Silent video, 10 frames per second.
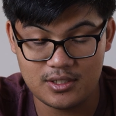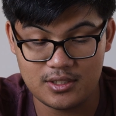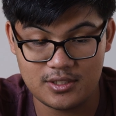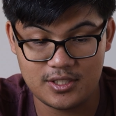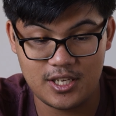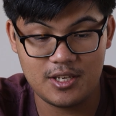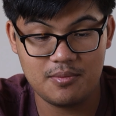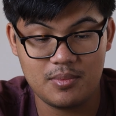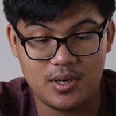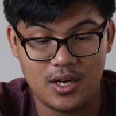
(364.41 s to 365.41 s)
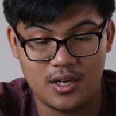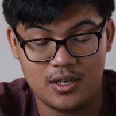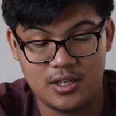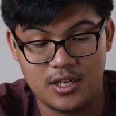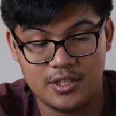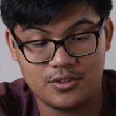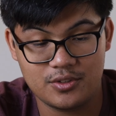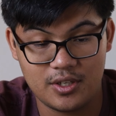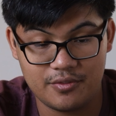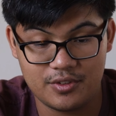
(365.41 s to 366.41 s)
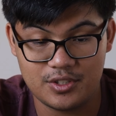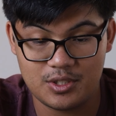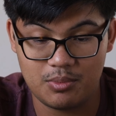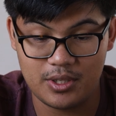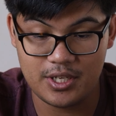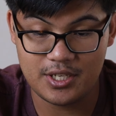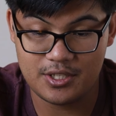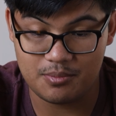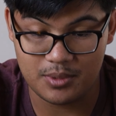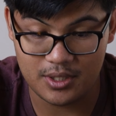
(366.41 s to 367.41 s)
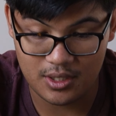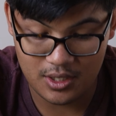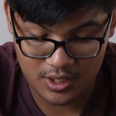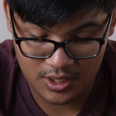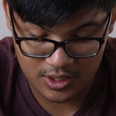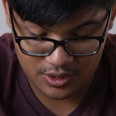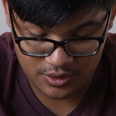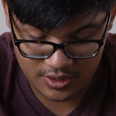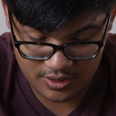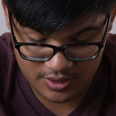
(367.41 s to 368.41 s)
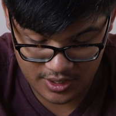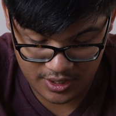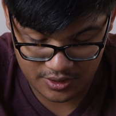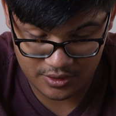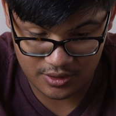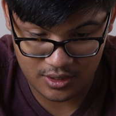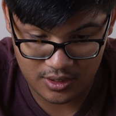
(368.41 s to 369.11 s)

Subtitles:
the same. I turn off the displays, but you can tell